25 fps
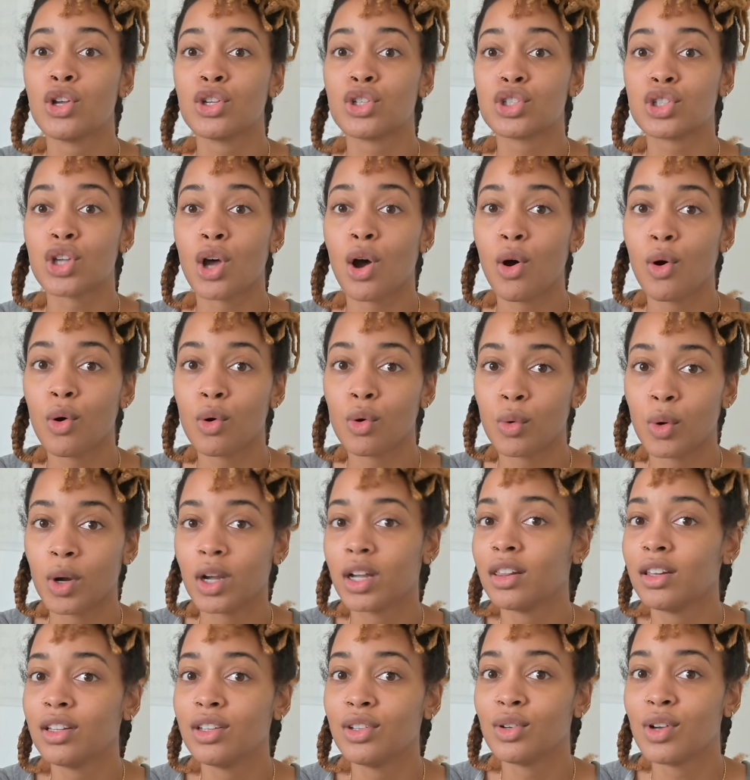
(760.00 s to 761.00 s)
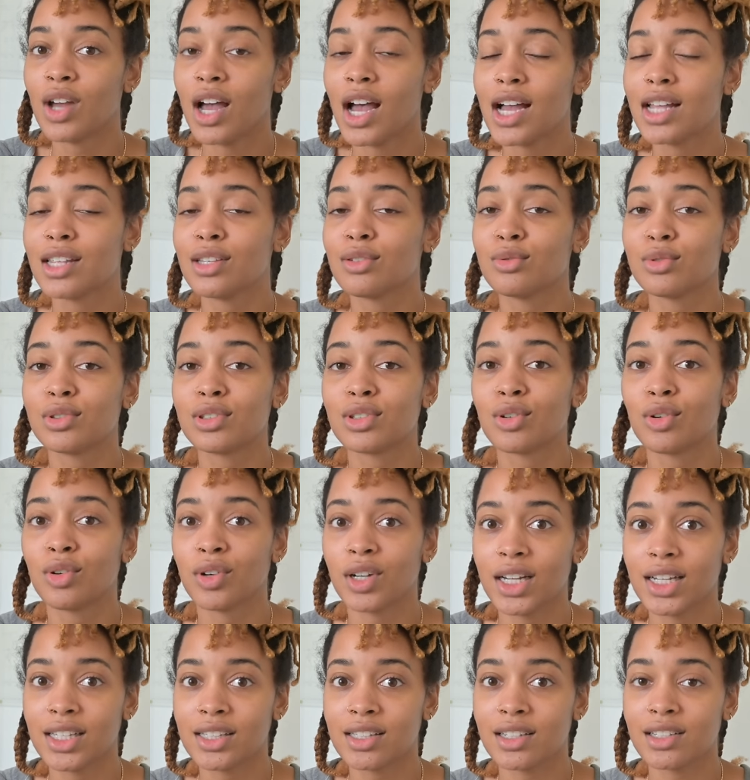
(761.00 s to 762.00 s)
so quickly, you guys. It was
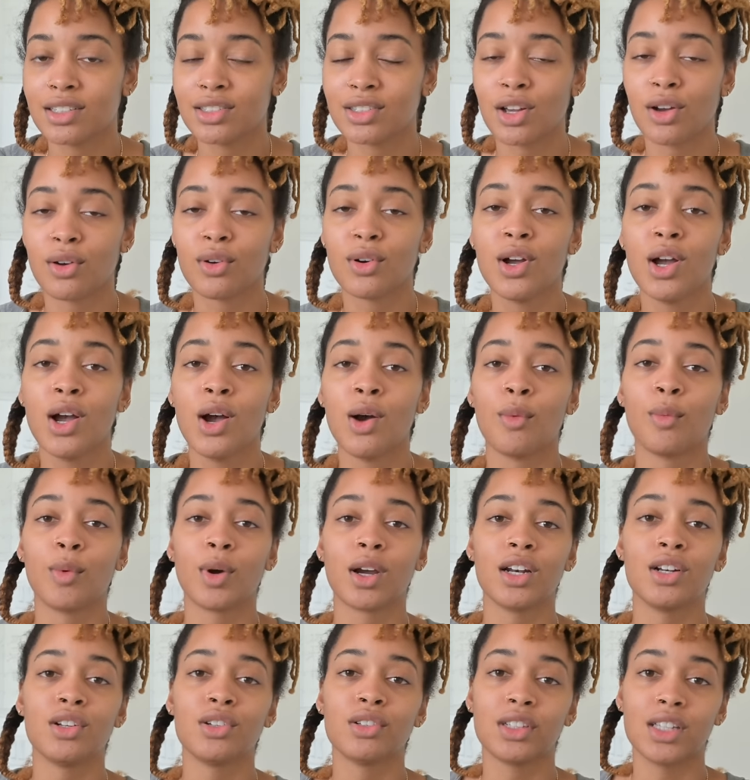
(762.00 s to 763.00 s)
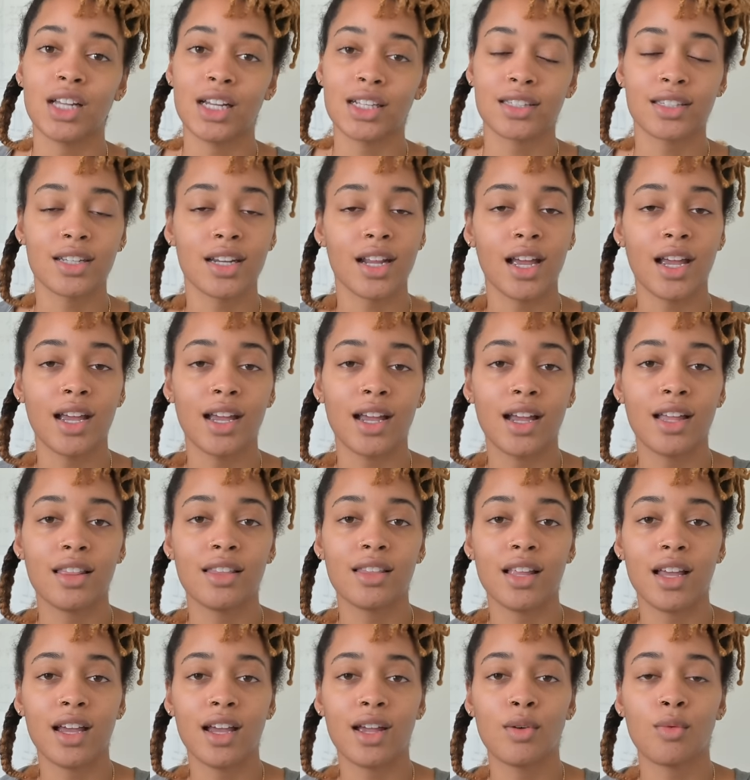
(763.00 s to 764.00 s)
crazy. So we're gonna do that today, and
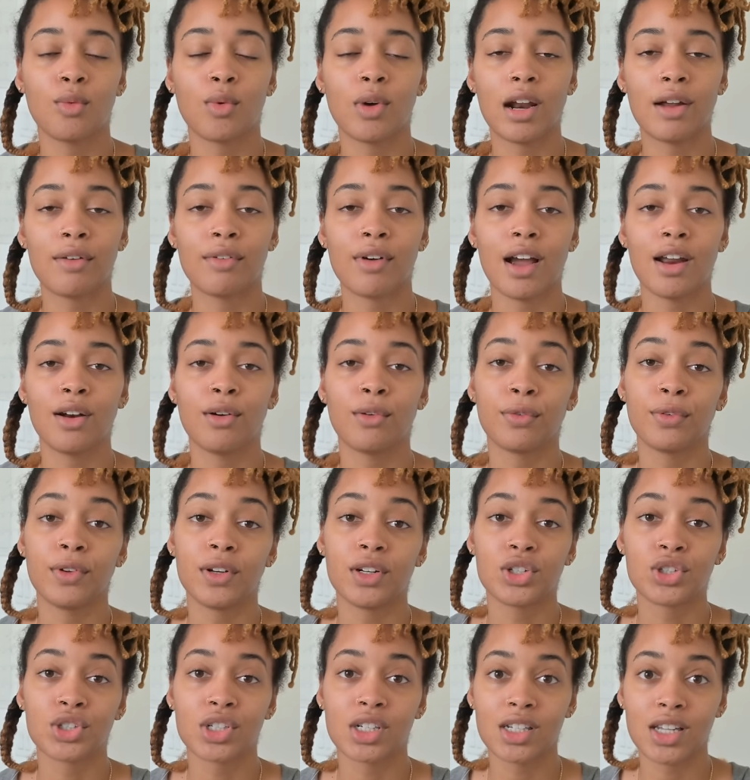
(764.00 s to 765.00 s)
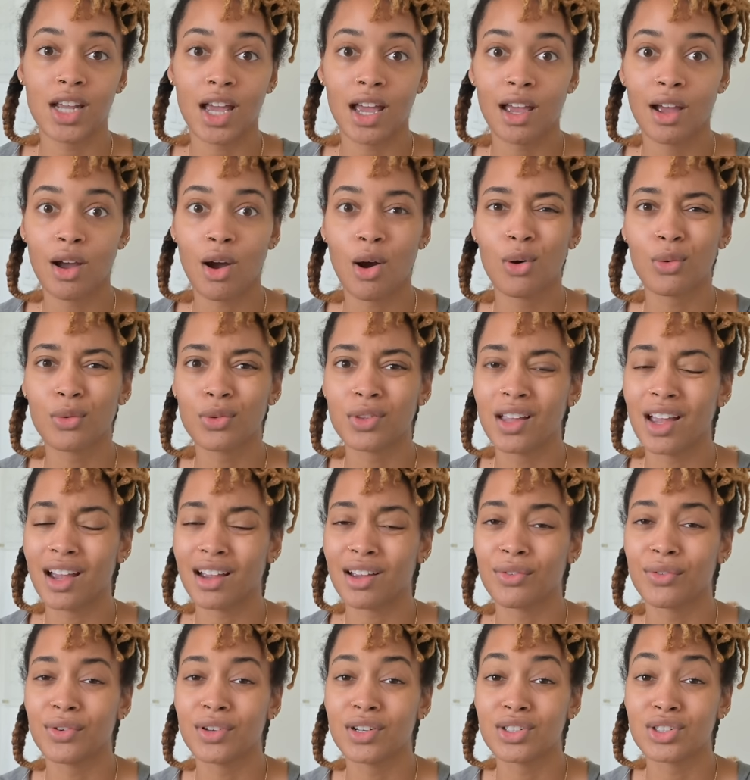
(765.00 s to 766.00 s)
then whatever I don't finish today, hopefully I
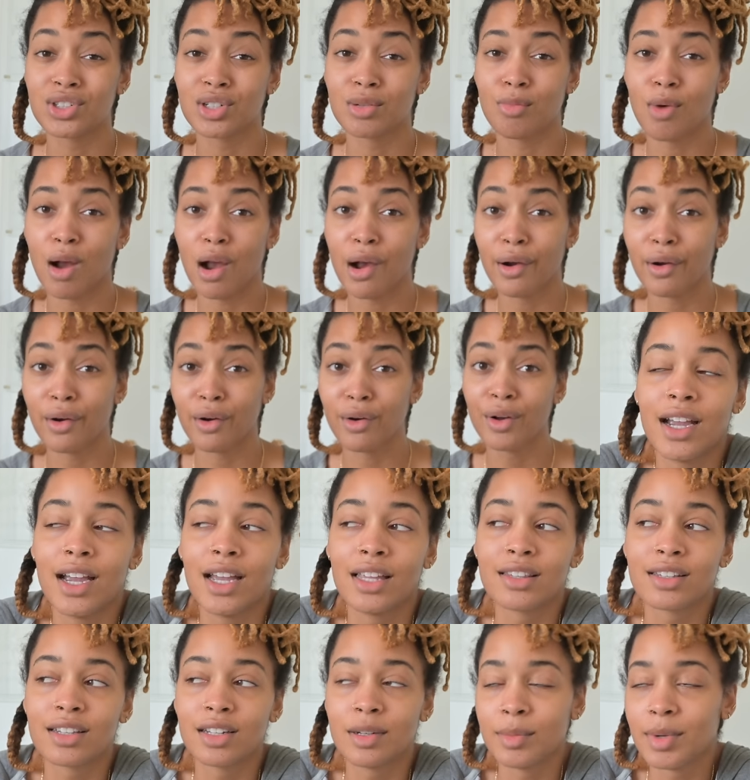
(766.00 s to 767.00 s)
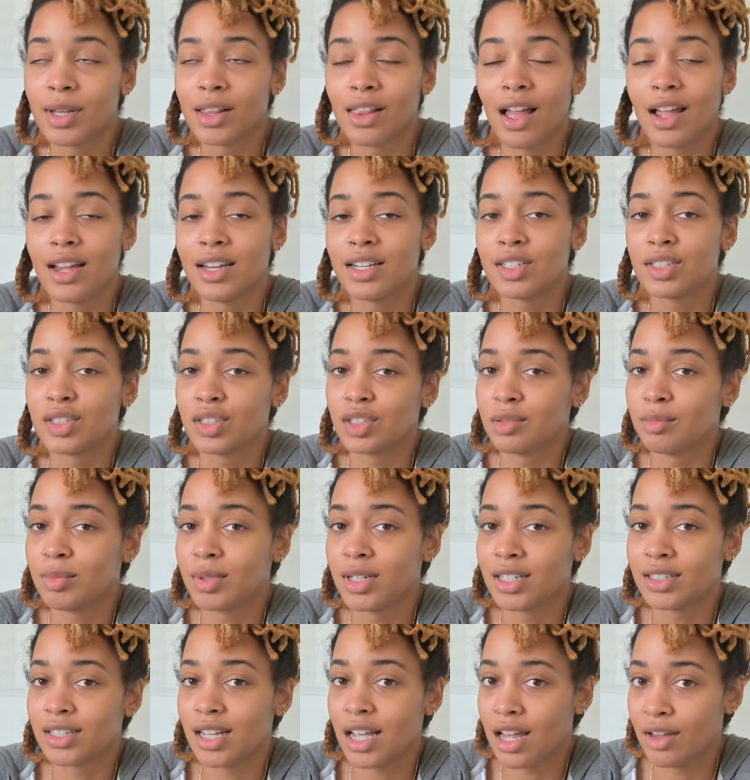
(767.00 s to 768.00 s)
can finish tomorrow. It's gonna be a lot easier
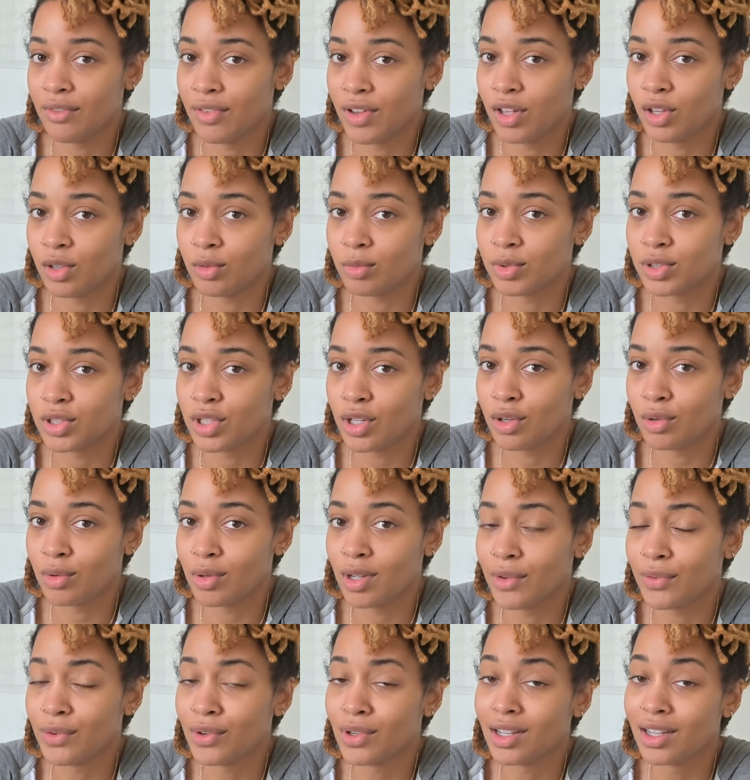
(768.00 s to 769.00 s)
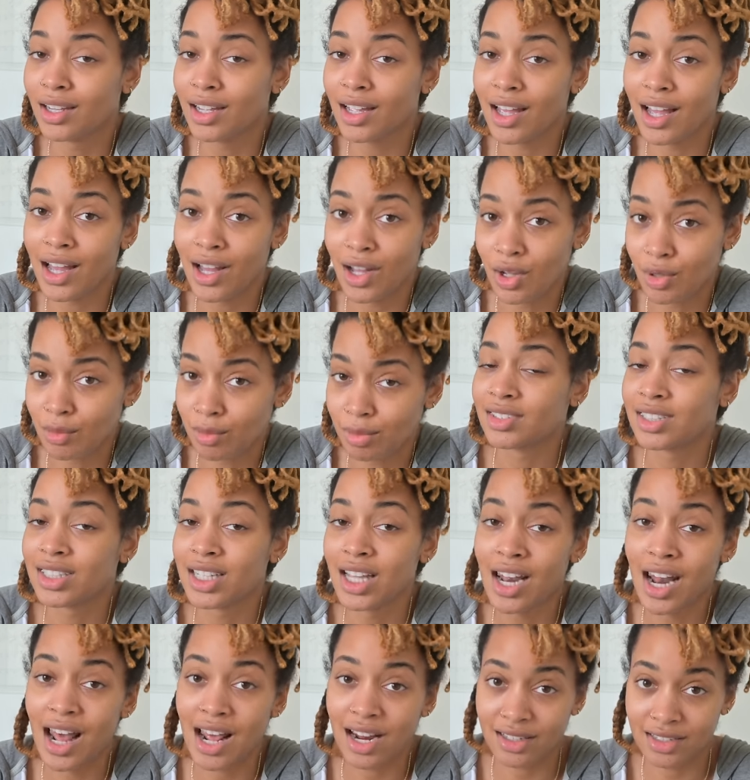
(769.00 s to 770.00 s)
because I have help. So if you can get help,
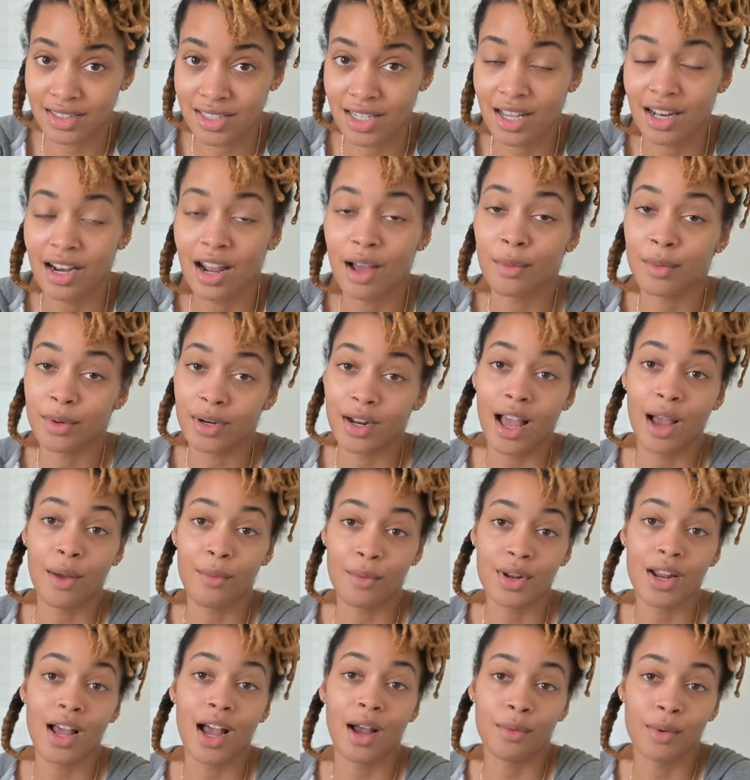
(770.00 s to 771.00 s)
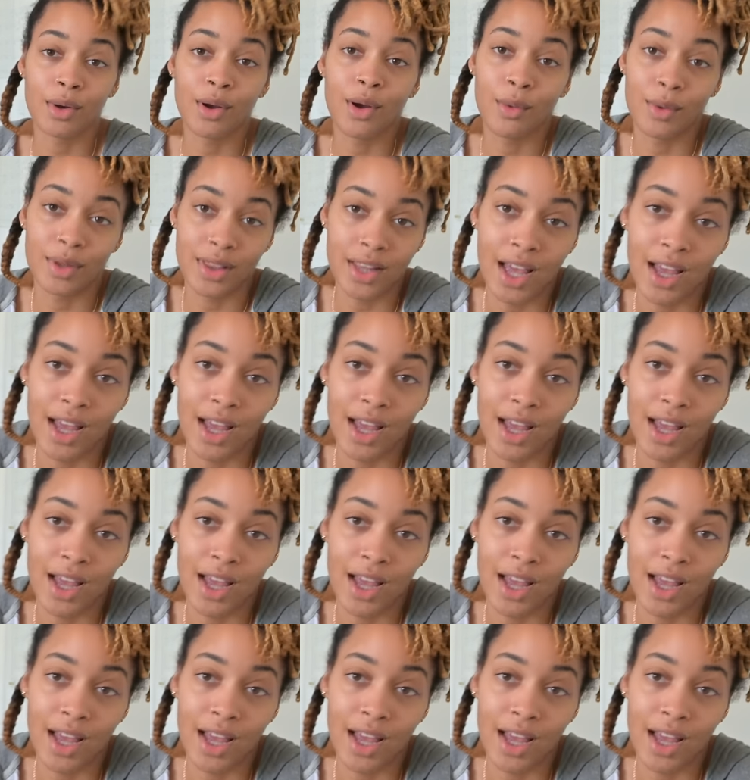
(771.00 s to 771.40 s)
10 out of 10, I would go with